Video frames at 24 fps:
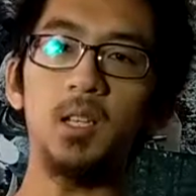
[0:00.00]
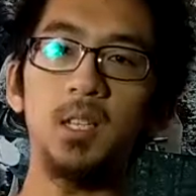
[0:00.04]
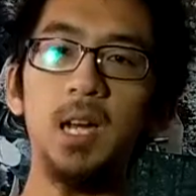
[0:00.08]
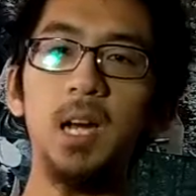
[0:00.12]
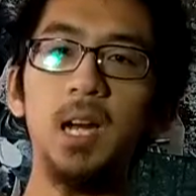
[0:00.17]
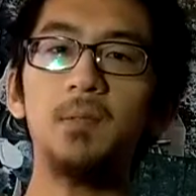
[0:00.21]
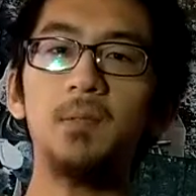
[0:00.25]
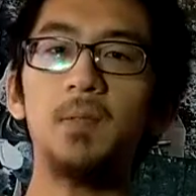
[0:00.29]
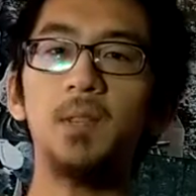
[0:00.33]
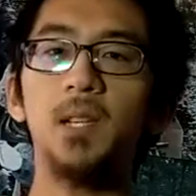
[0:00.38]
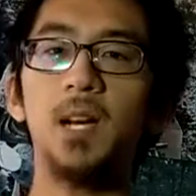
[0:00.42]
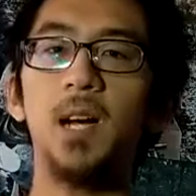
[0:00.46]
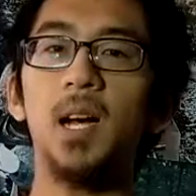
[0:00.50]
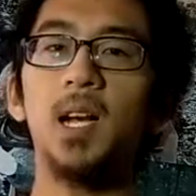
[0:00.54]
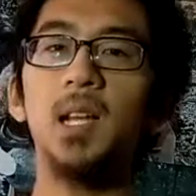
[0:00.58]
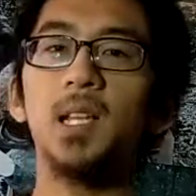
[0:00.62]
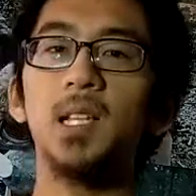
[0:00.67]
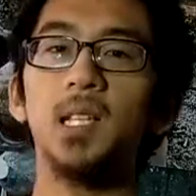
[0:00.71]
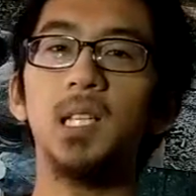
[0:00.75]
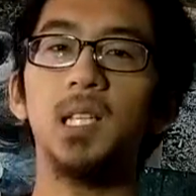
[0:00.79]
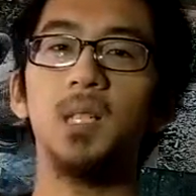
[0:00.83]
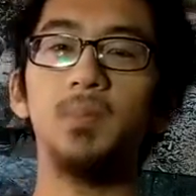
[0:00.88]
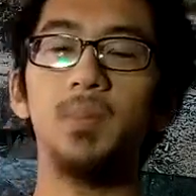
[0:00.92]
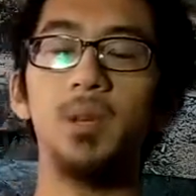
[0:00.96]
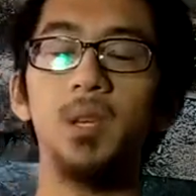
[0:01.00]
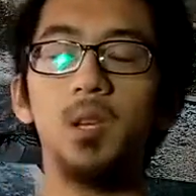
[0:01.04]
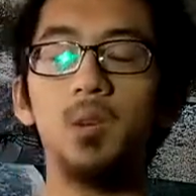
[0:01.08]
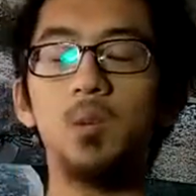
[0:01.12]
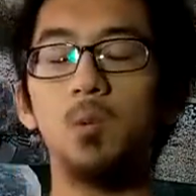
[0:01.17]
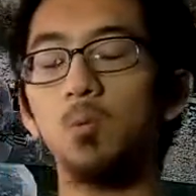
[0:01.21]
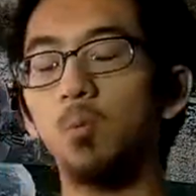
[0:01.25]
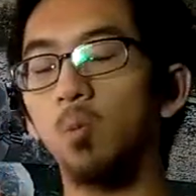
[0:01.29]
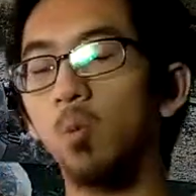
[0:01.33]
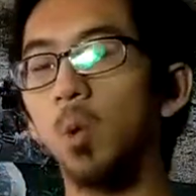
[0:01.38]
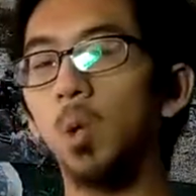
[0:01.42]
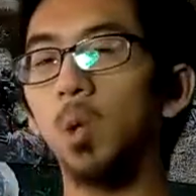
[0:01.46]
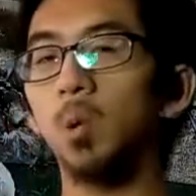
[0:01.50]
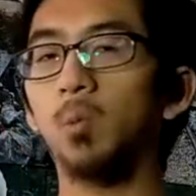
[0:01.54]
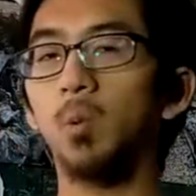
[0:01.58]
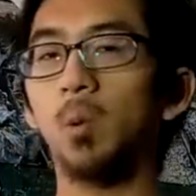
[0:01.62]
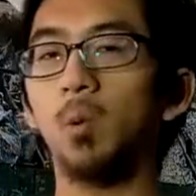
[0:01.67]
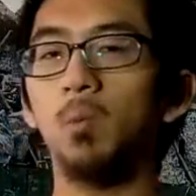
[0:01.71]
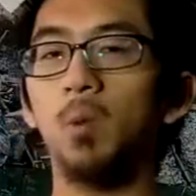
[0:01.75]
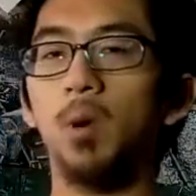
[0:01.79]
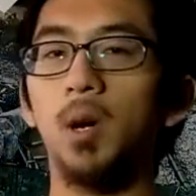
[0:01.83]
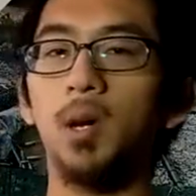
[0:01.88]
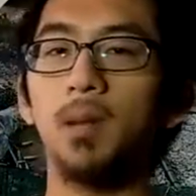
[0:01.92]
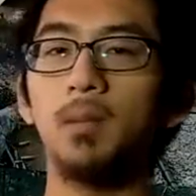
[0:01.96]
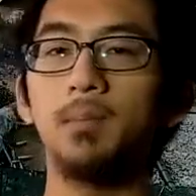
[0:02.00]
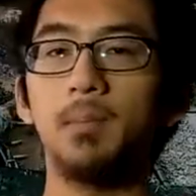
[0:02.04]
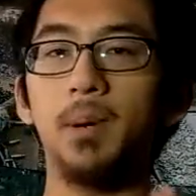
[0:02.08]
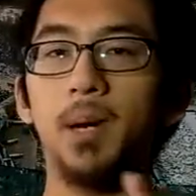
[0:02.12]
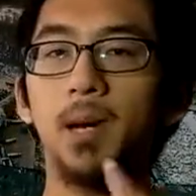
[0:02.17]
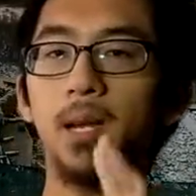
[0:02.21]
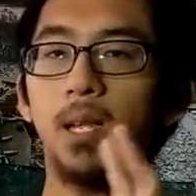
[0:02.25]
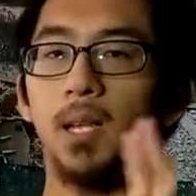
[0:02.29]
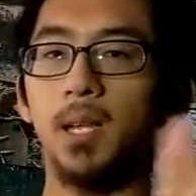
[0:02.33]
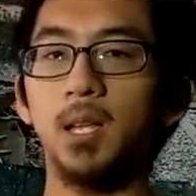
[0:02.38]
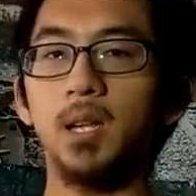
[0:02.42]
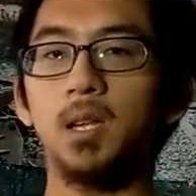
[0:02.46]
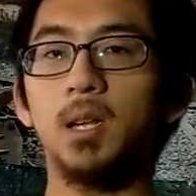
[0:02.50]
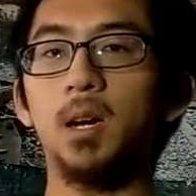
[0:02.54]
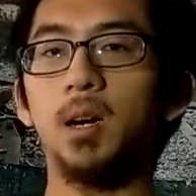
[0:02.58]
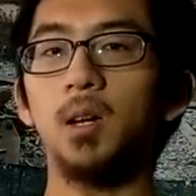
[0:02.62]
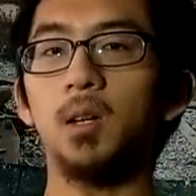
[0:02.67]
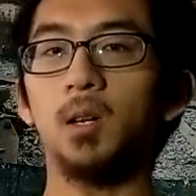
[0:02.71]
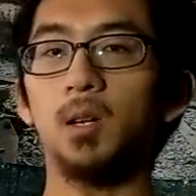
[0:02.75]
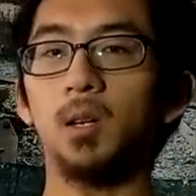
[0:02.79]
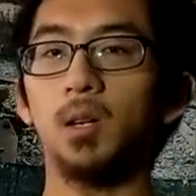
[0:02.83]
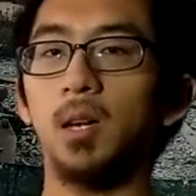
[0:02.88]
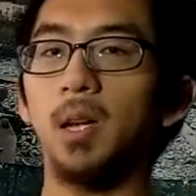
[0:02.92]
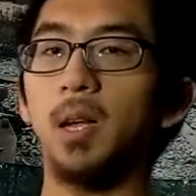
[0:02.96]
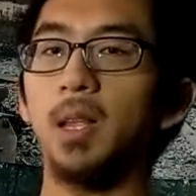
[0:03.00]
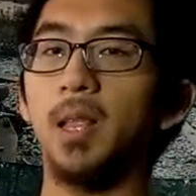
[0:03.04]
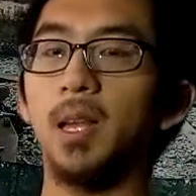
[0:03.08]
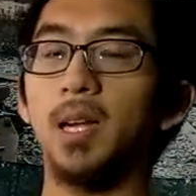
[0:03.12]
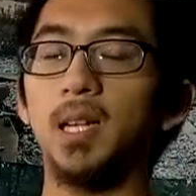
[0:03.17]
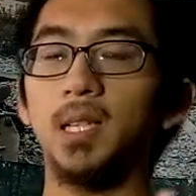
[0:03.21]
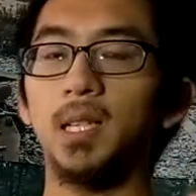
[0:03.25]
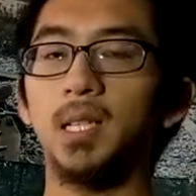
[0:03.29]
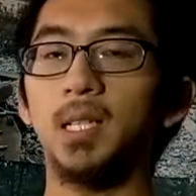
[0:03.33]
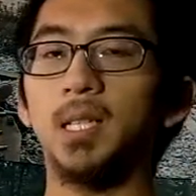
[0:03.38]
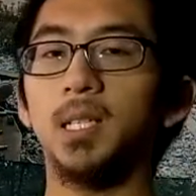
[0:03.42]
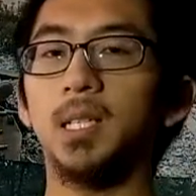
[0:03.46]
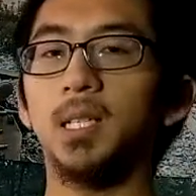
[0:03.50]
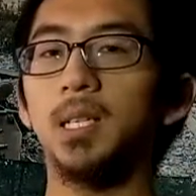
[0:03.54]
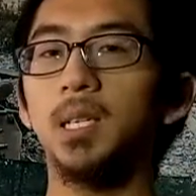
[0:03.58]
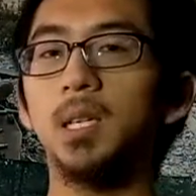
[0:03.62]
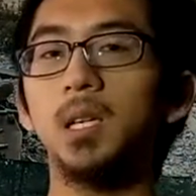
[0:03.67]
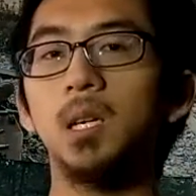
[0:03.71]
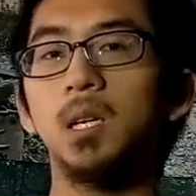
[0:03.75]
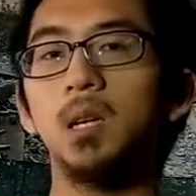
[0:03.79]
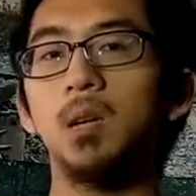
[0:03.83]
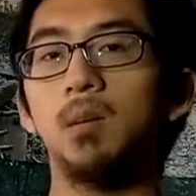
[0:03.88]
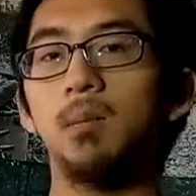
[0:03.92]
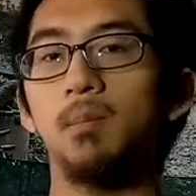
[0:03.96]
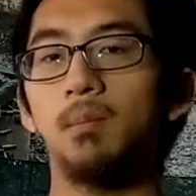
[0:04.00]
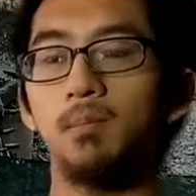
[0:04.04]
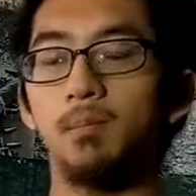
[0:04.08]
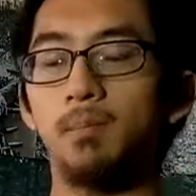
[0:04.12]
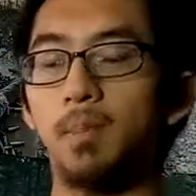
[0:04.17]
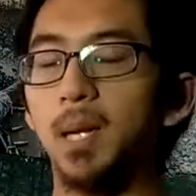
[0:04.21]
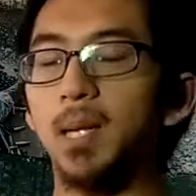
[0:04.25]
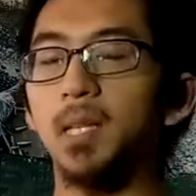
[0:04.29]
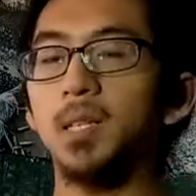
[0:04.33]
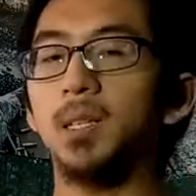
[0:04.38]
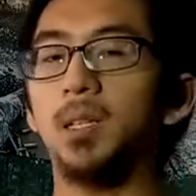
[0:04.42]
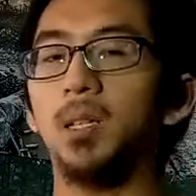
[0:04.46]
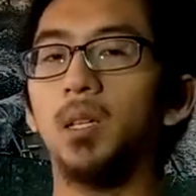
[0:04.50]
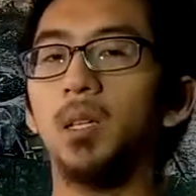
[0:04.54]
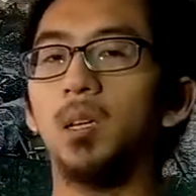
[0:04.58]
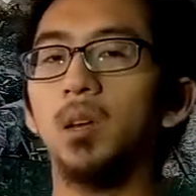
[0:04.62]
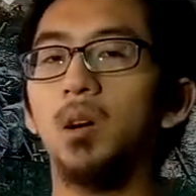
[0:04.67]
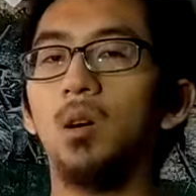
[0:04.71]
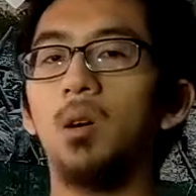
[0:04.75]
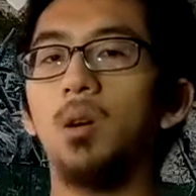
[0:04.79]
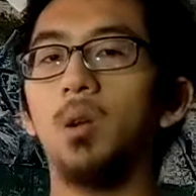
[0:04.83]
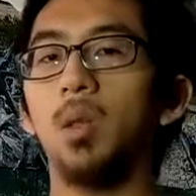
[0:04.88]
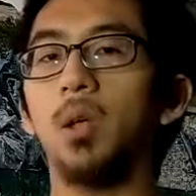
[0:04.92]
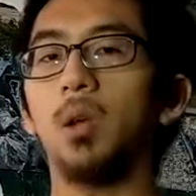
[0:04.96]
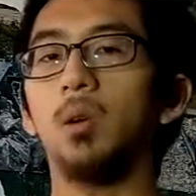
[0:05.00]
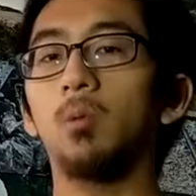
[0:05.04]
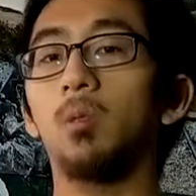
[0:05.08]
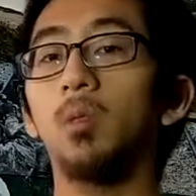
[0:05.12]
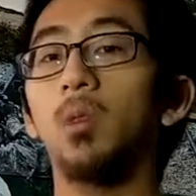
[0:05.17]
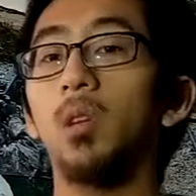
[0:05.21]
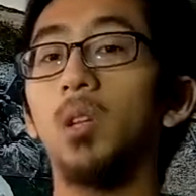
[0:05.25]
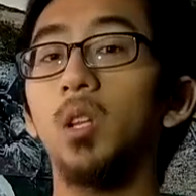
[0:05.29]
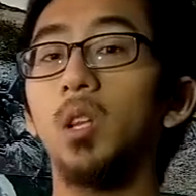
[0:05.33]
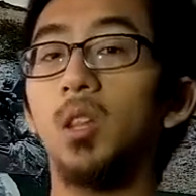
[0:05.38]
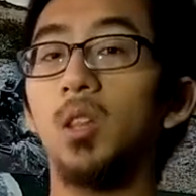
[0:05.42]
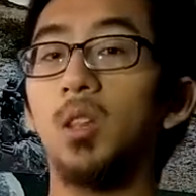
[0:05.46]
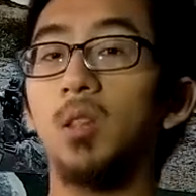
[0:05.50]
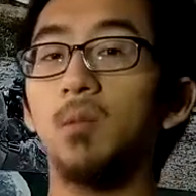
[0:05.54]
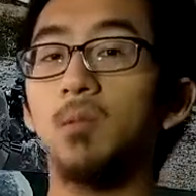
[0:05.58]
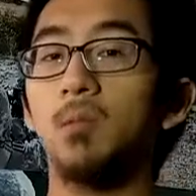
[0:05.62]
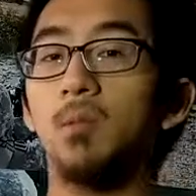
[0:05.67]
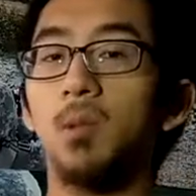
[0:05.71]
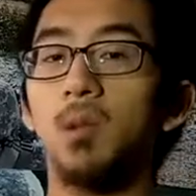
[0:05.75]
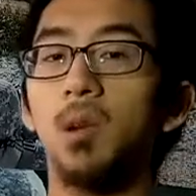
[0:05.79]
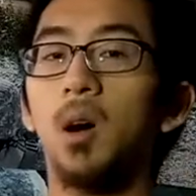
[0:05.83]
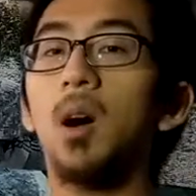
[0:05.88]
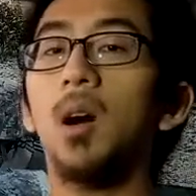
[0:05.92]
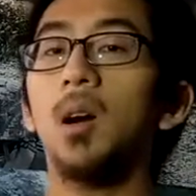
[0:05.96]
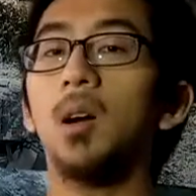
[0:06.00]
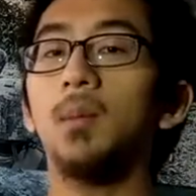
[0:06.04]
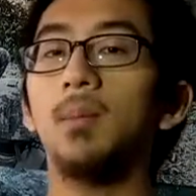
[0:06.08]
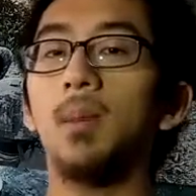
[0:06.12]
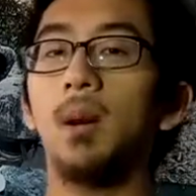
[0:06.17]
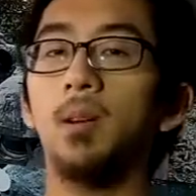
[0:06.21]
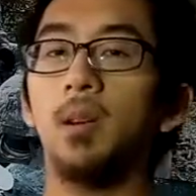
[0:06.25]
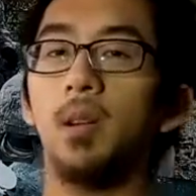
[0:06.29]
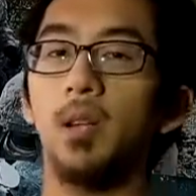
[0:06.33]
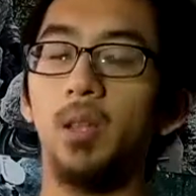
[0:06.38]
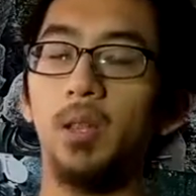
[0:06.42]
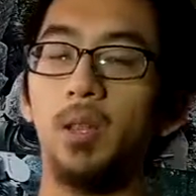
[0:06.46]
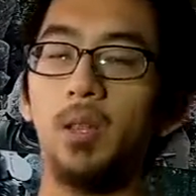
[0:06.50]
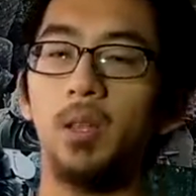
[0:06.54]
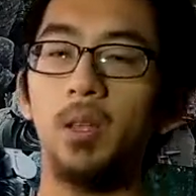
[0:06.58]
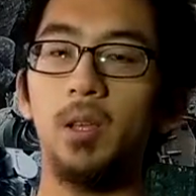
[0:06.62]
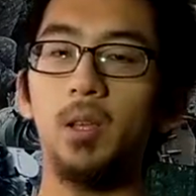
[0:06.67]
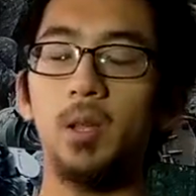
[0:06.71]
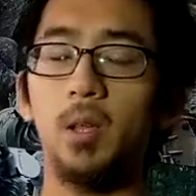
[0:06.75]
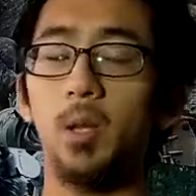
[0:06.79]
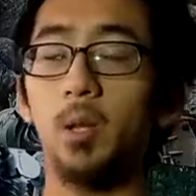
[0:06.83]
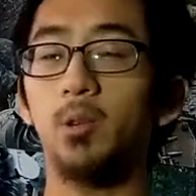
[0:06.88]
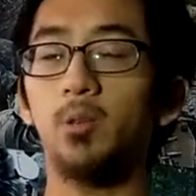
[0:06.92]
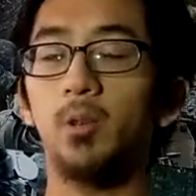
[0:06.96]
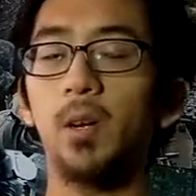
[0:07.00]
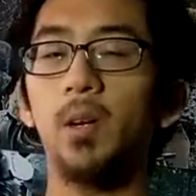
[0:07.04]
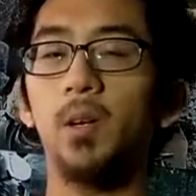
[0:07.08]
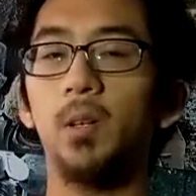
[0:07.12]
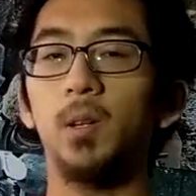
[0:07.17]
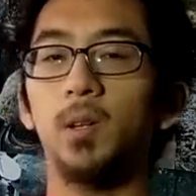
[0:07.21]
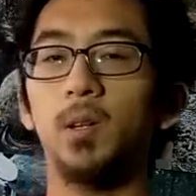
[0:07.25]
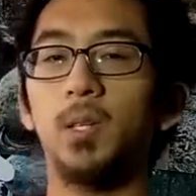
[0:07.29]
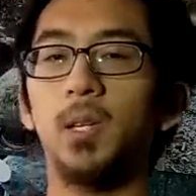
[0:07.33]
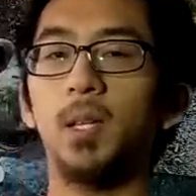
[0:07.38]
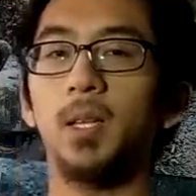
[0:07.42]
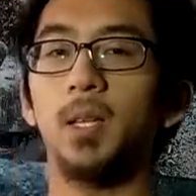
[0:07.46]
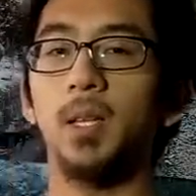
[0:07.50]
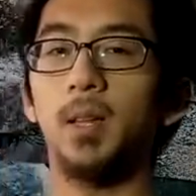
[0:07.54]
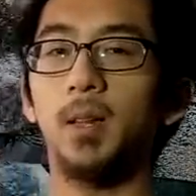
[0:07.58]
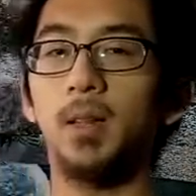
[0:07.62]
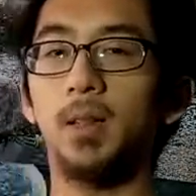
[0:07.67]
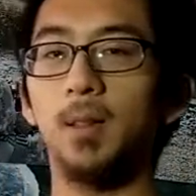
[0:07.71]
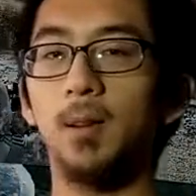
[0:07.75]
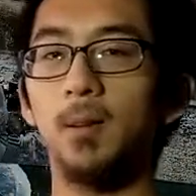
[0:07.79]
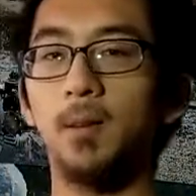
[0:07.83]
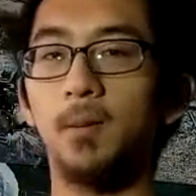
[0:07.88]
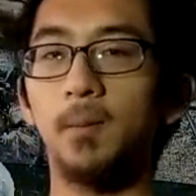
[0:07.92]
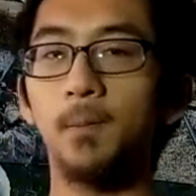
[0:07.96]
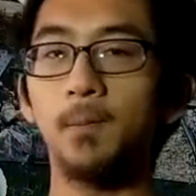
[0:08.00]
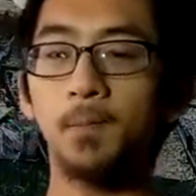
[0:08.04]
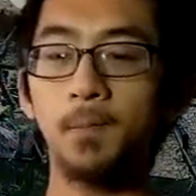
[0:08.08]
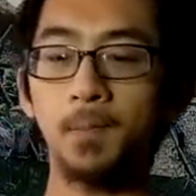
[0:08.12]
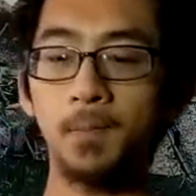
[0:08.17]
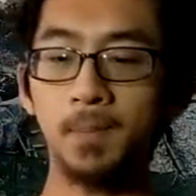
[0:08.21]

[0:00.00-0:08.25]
advertised as being World War One but in color, and that's basically all they really talk about in the trailers that they show.